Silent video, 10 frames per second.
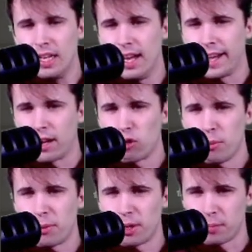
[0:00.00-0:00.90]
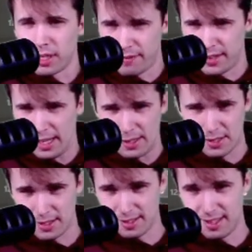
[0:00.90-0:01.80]
I got to remember to play
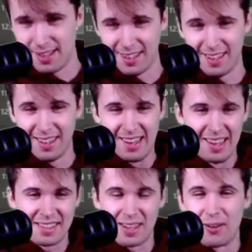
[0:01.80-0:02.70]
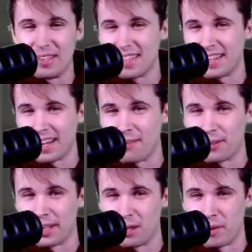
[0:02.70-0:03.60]
fast. It's always the thing I
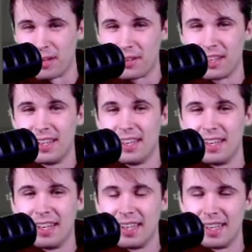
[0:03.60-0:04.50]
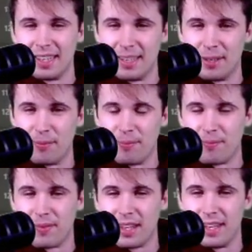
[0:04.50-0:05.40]
forget about in
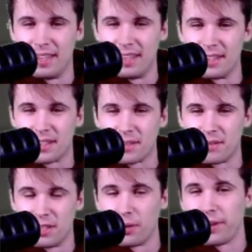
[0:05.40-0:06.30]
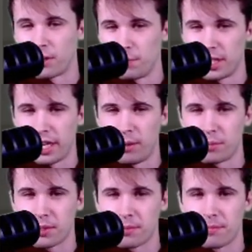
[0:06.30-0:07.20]
these no increment
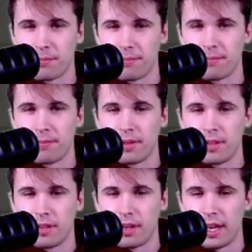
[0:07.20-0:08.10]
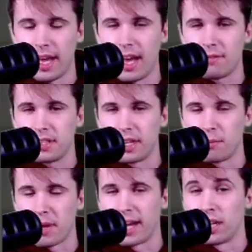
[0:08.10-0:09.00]
games. I have to get
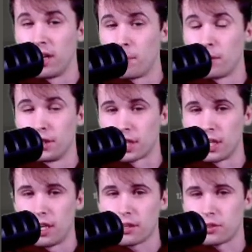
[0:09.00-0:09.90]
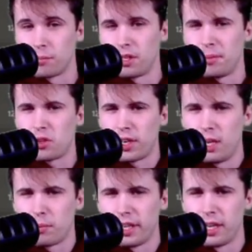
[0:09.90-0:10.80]
back up on the clock, so I'm going to be trying to
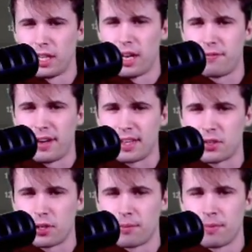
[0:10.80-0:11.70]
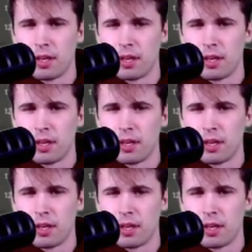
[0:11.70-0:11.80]
play a lot faster.